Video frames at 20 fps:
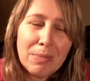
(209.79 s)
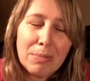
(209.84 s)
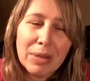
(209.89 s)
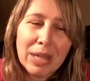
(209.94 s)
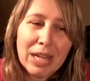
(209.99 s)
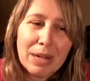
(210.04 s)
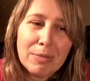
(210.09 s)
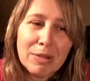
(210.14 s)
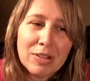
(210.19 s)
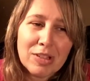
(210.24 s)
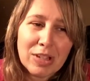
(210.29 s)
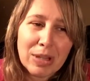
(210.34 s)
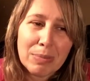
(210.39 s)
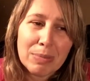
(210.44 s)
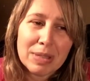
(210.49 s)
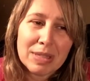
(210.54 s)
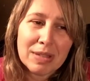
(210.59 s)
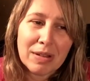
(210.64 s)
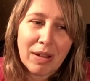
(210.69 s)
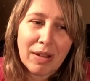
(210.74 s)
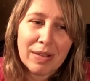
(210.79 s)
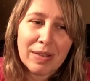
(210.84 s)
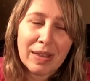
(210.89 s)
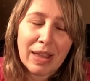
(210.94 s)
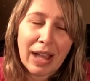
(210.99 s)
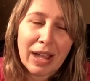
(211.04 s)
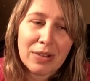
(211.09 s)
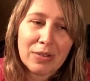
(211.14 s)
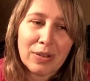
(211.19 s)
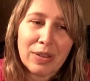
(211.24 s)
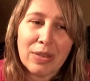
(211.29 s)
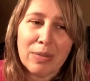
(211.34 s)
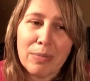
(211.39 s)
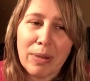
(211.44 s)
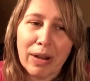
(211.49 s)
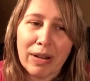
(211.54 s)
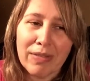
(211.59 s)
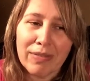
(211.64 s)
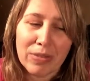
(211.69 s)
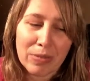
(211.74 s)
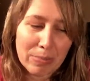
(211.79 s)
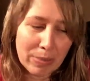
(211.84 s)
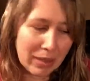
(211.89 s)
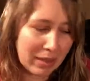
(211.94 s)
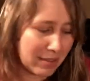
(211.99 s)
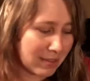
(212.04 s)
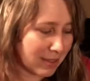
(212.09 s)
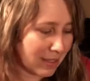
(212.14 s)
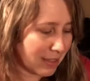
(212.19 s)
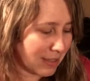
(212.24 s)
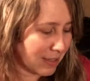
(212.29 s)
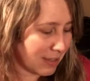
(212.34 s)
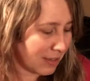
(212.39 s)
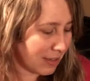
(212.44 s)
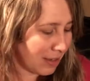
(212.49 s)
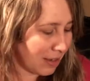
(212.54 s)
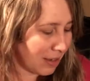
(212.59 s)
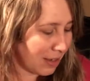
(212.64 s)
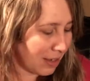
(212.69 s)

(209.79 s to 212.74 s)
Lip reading: implantable chip is not actually the mark of the beast. It's